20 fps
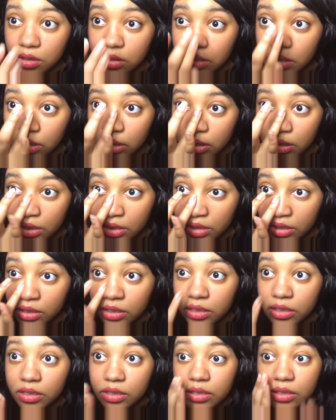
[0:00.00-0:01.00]

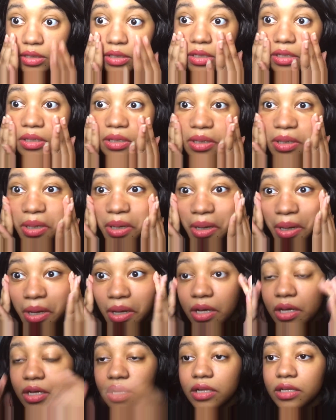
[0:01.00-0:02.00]
And
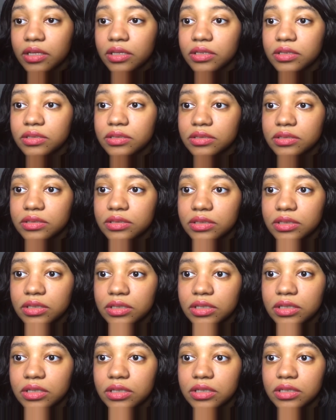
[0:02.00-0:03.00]
let's see
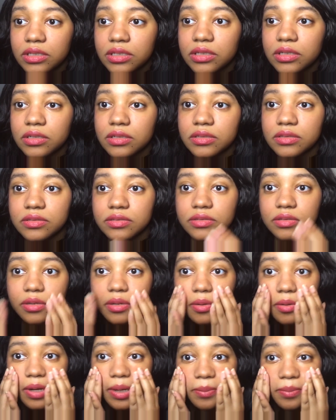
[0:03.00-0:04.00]
here.
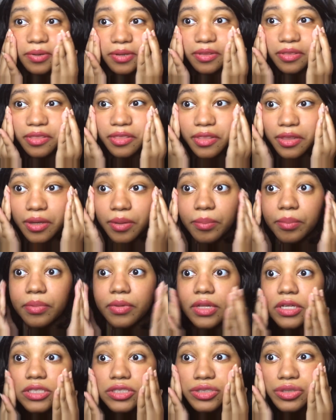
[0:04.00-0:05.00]
So I put the
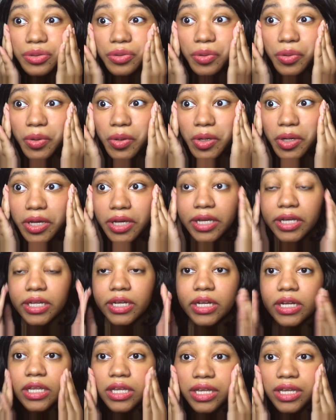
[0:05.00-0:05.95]
blush on,